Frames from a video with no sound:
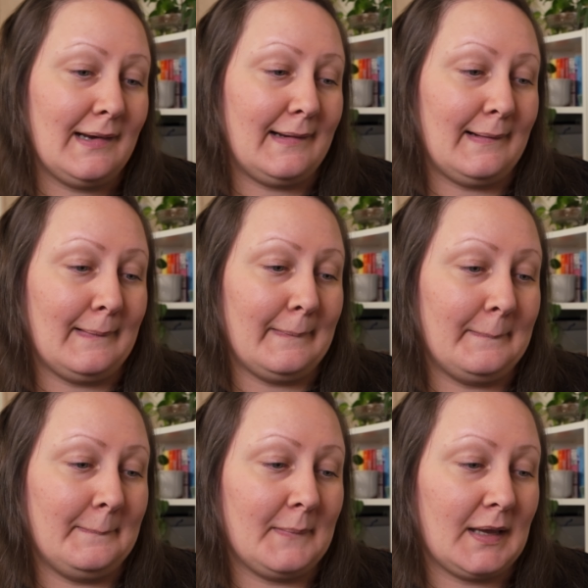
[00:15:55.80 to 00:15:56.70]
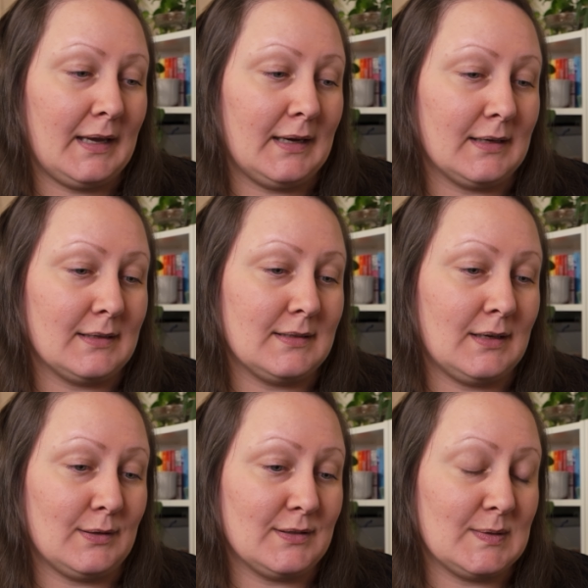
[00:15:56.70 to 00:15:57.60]
And
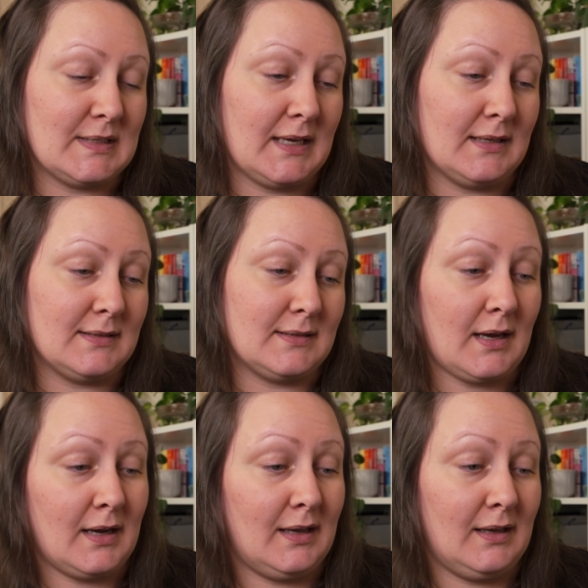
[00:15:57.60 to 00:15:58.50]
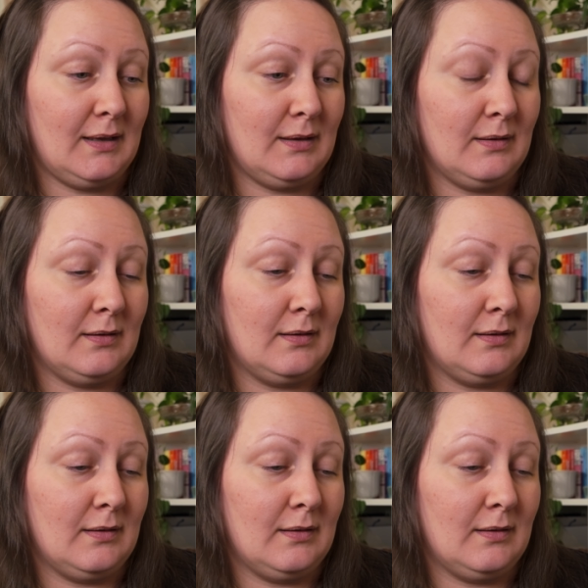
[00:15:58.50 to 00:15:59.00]
it also says, I